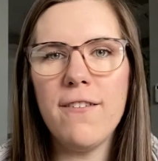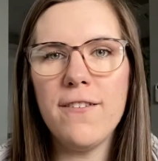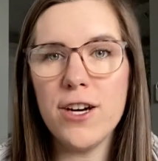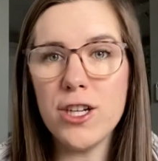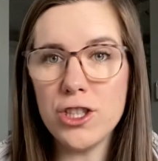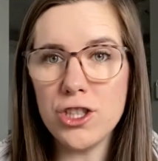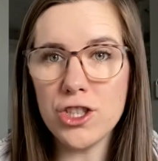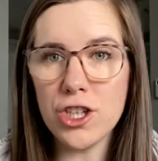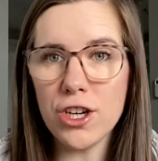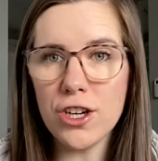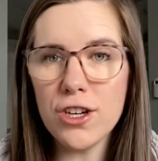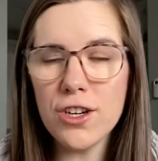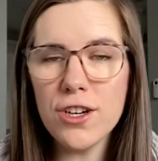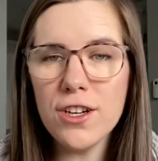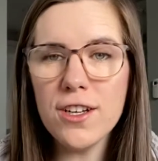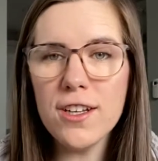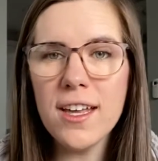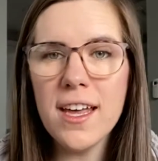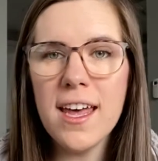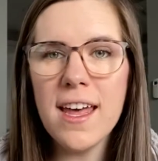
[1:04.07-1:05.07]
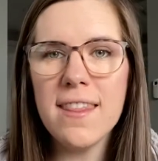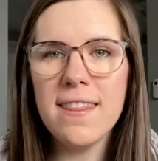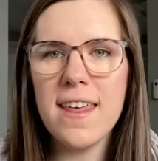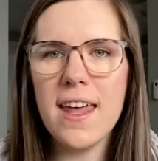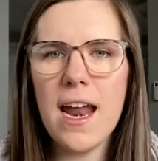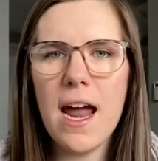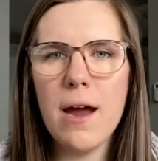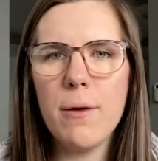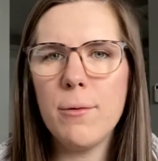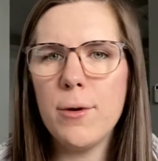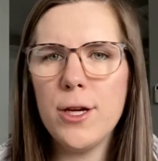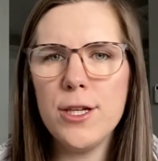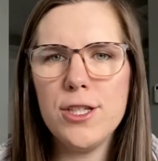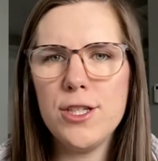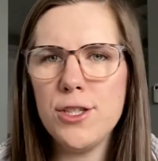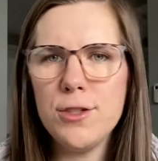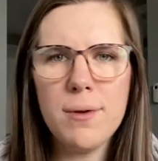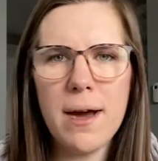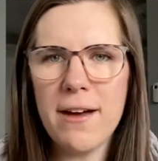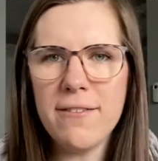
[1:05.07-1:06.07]
a journal that I would
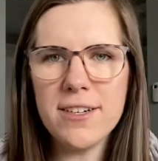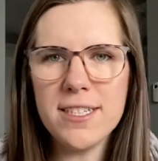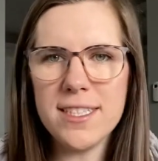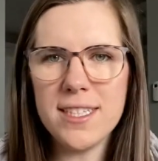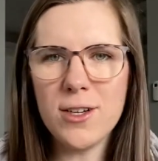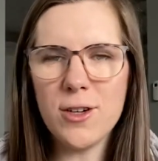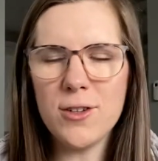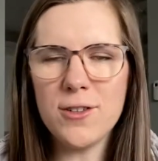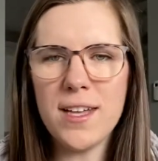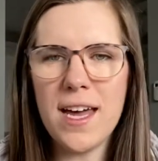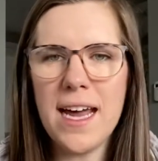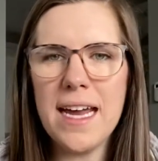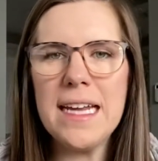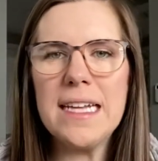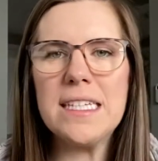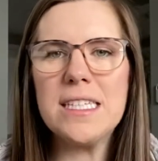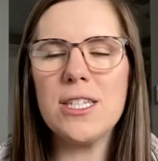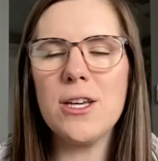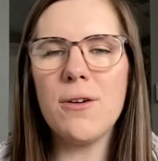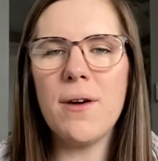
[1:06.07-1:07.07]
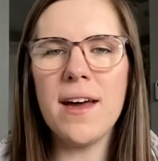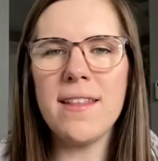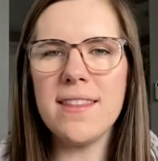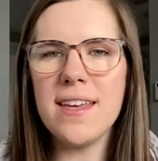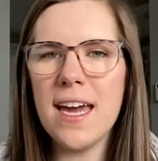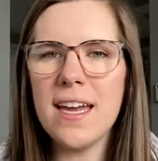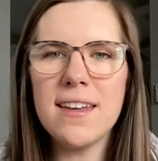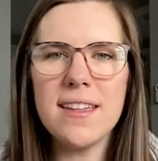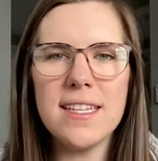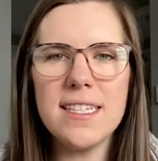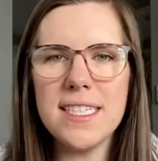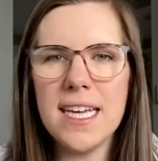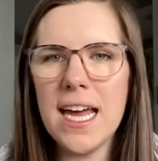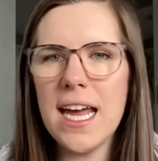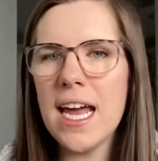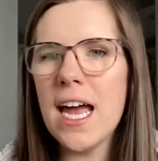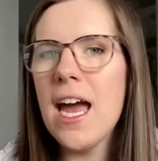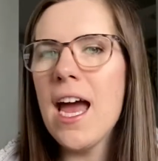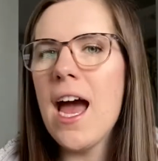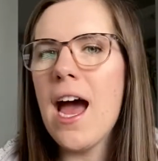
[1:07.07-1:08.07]
do every single night. So at the end of the
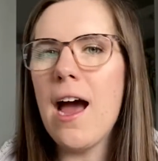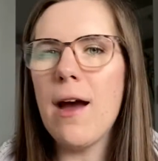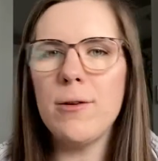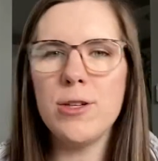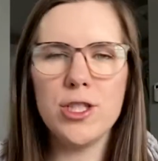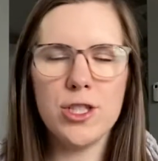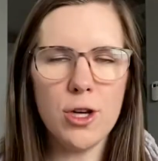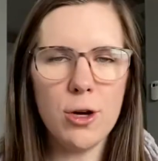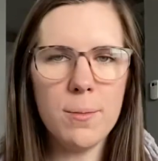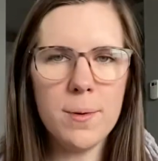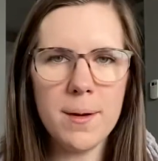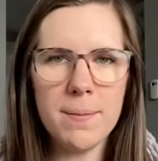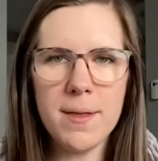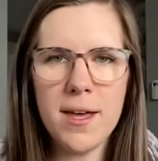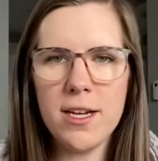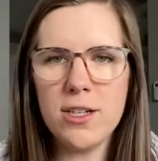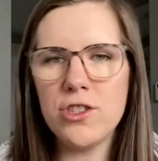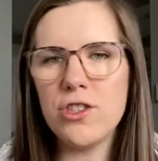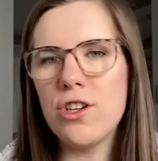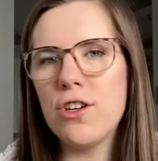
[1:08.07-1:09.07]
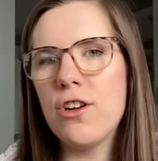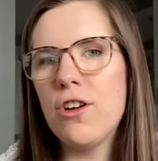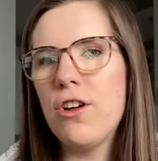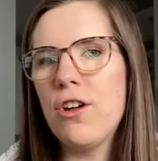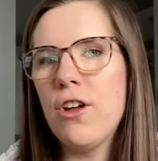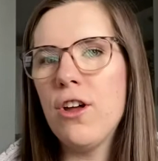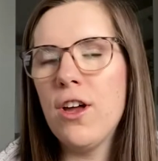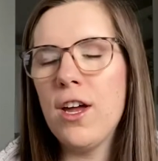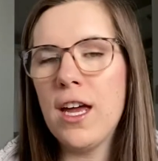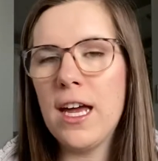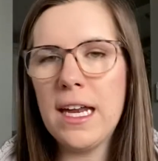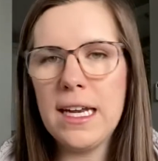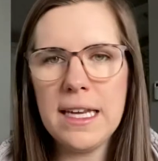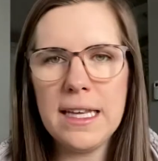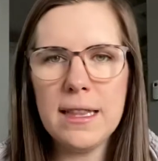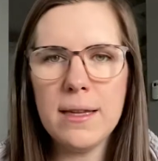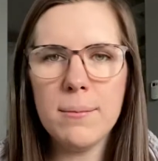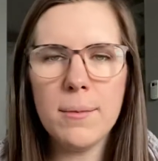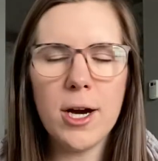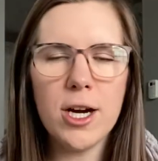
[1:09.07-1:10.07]
day, I would just open up that journal, and in
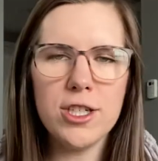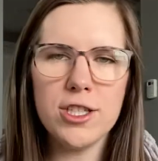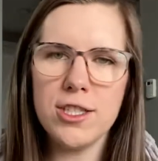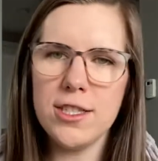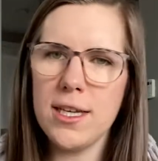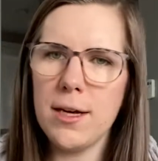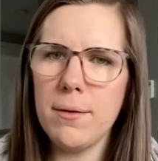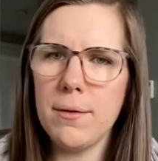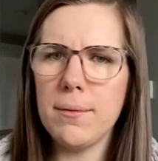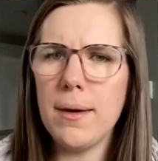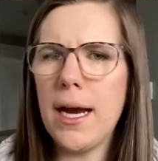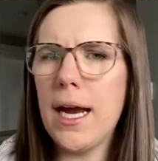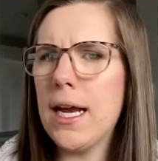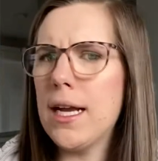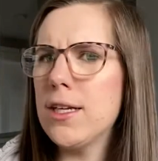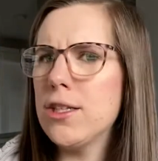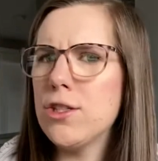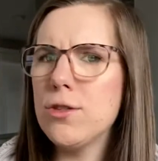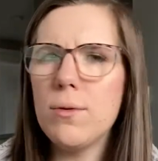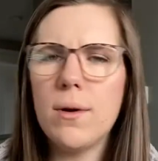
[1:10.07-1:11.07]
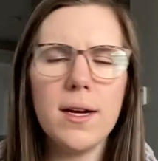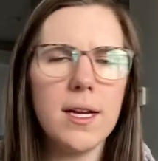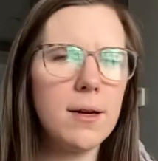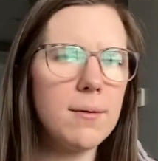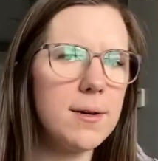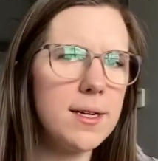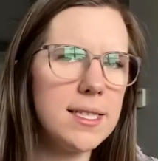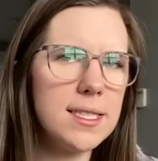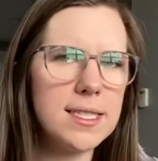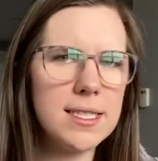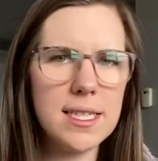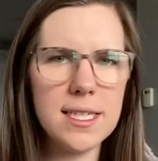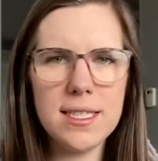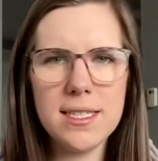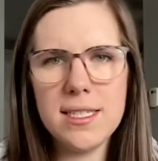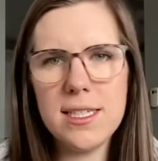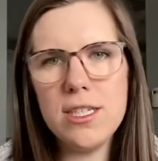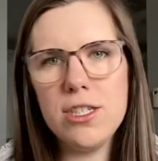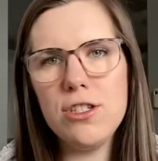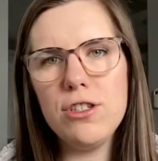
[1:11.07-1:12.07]
the margins, I would write
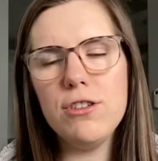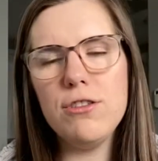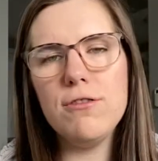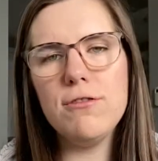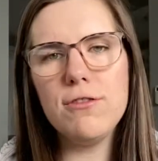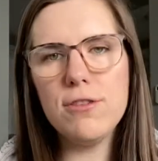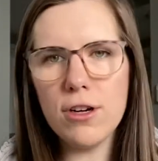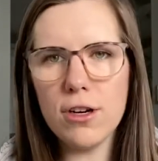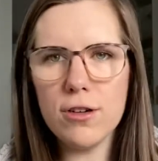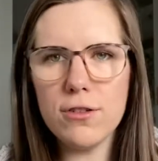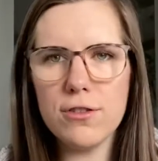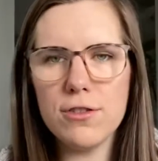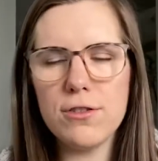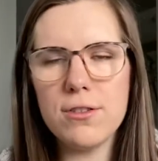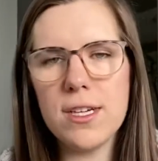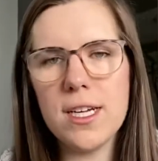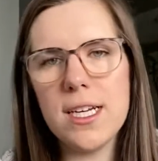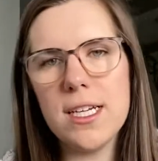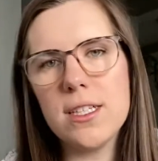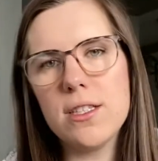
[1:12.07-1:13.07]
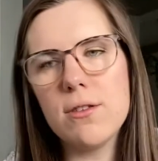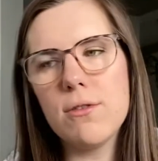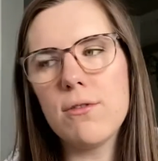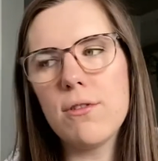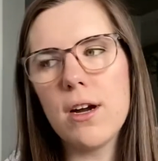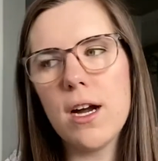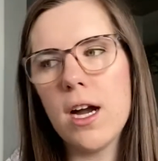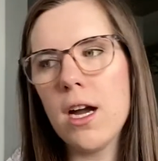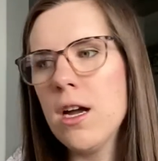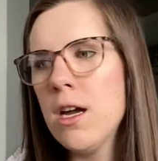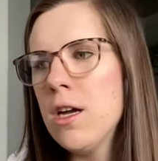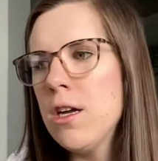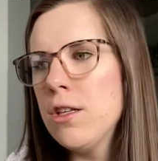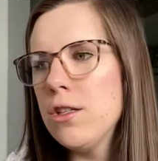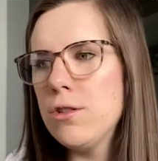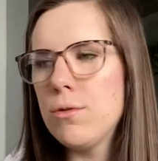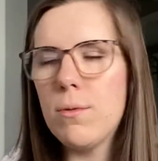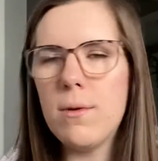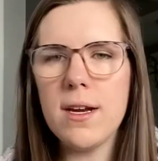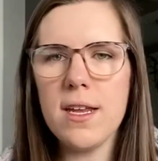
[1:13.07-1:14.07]
$21.62 groceries or
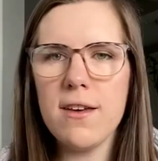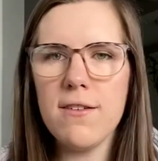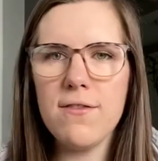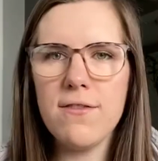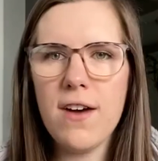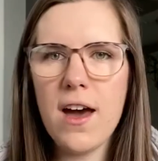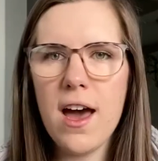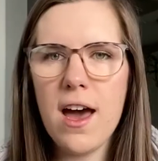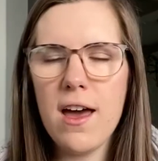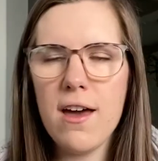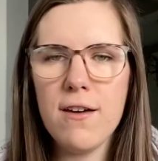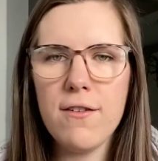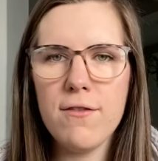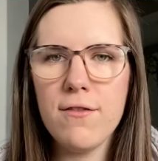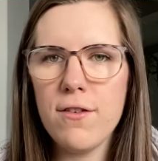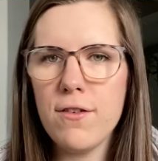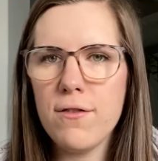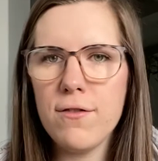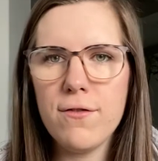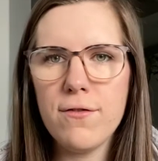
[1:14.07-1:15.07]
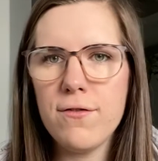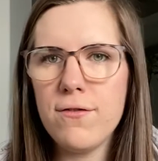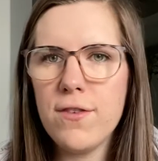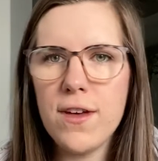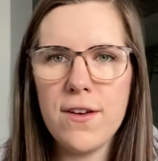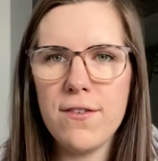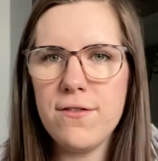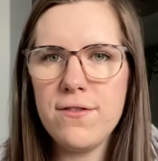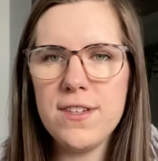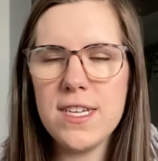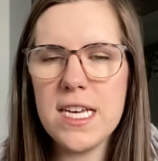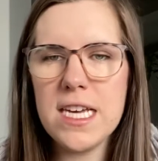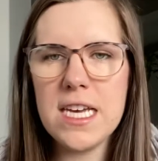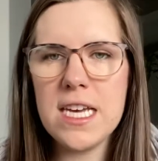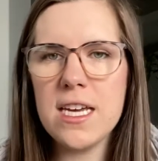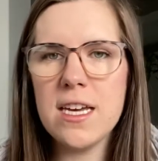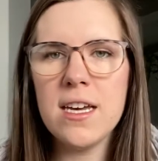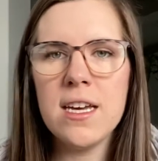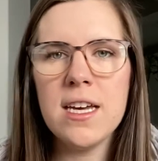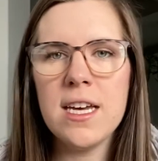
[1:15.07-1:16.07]

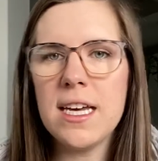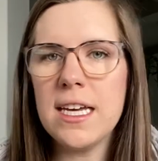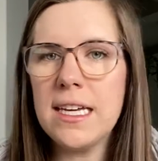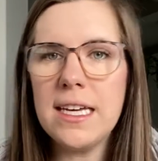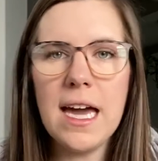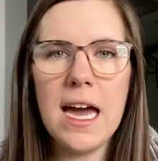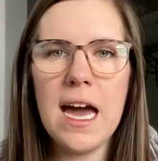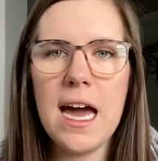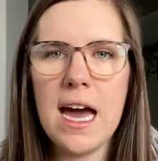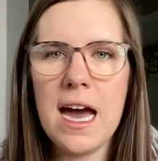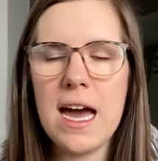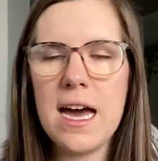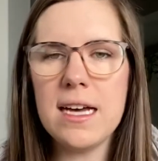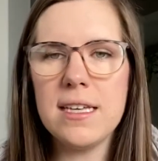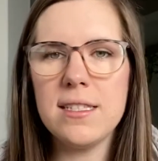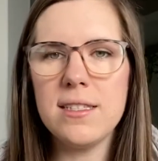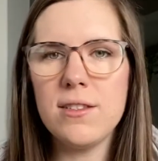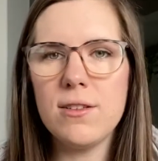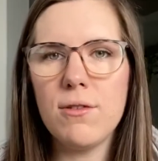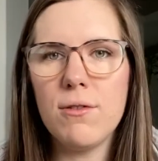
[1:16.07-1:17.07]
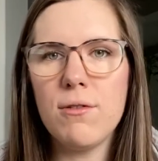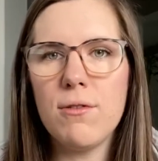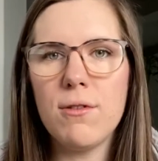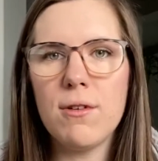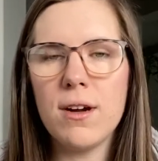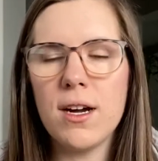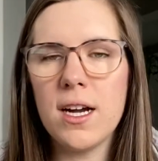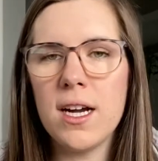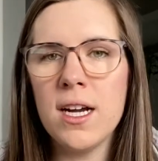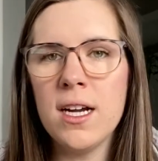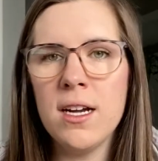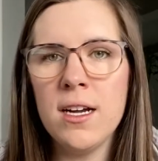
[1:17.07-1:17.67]
$25.50 gas or